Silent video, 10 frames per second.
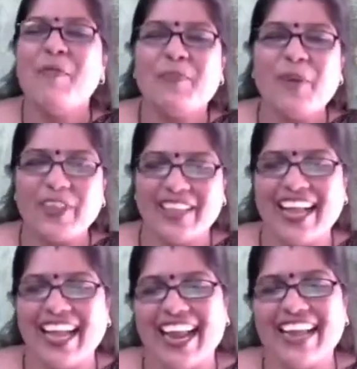Both are
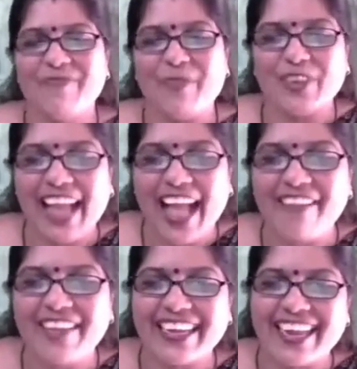correct. Both are
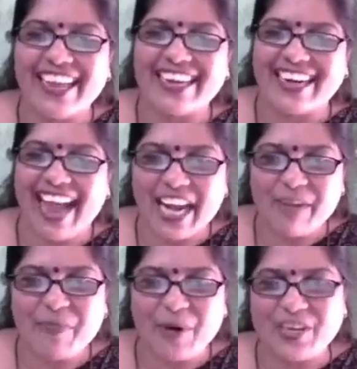having real right
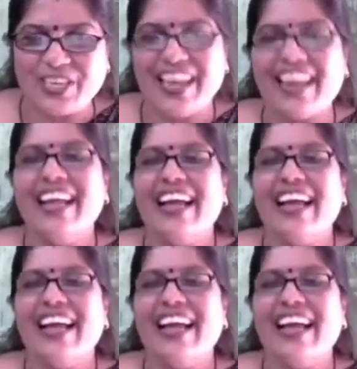posture,